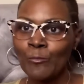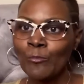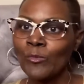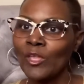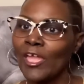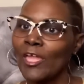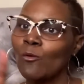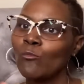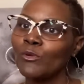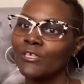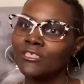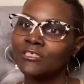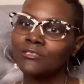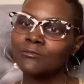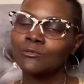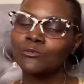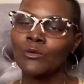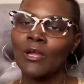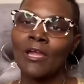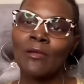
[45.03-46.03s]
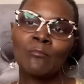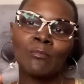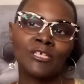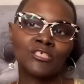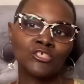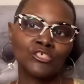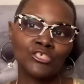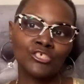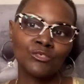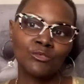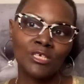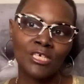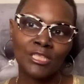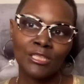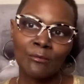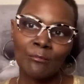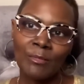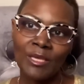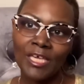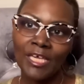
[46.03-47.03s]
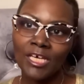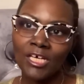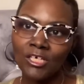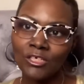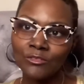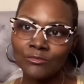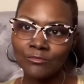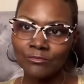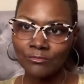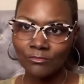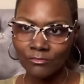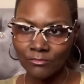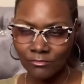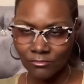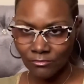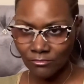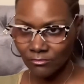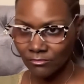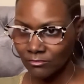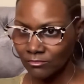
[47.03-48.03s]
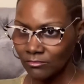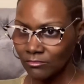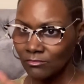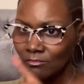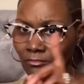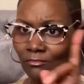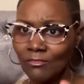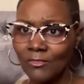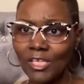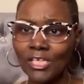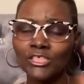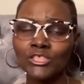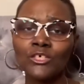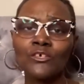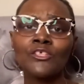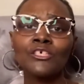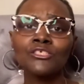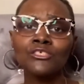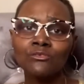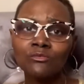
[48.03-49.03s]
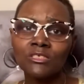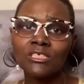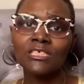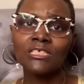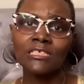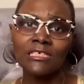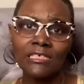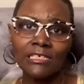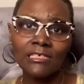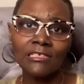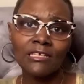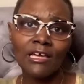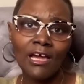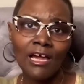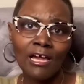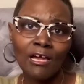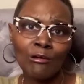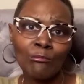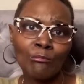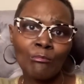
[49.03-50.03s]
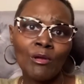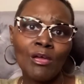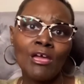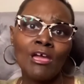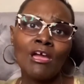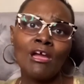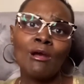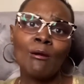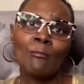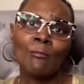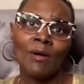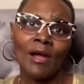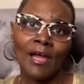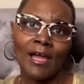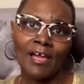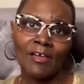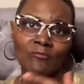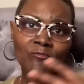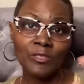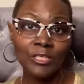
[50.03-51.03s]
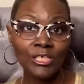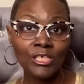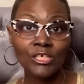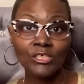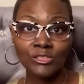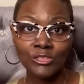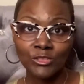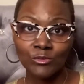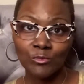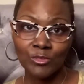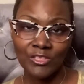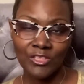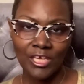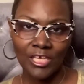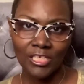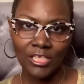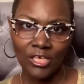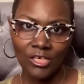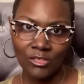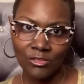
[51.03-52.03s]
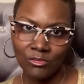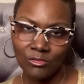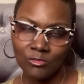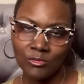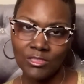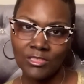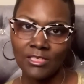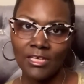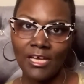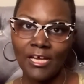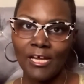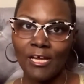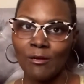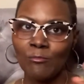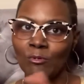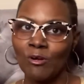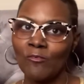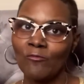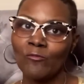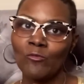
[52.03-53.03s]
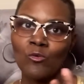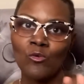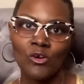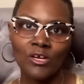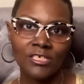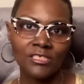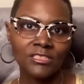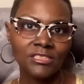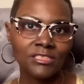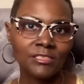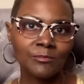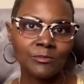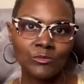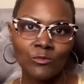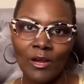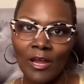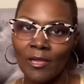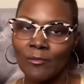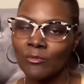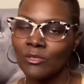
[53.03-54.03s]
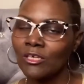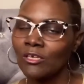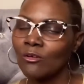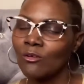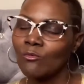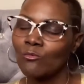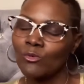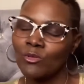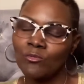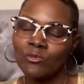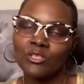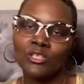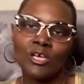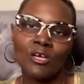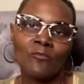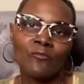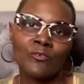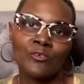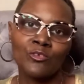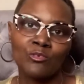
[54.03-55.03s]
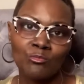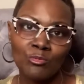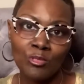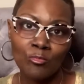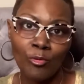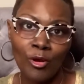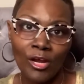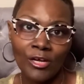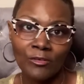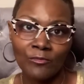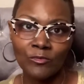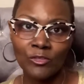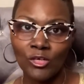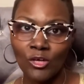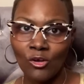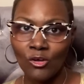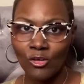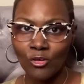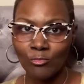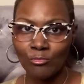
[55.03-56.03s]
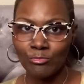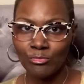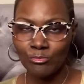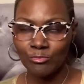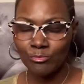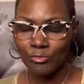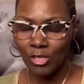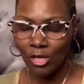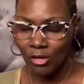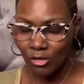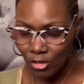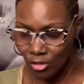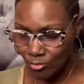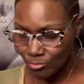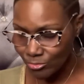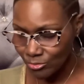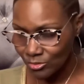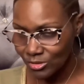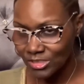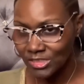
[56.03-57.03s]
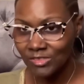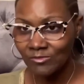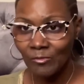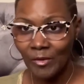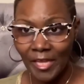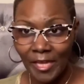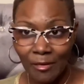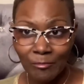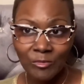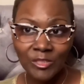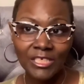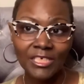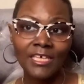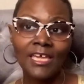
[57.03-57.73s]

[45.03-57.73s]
And when you subscribe, make sure you hit the bell so that you can get um, my videos when they load. Um, of course, subscribing. We would love for you to be part of the Coco, Coco Beauties family.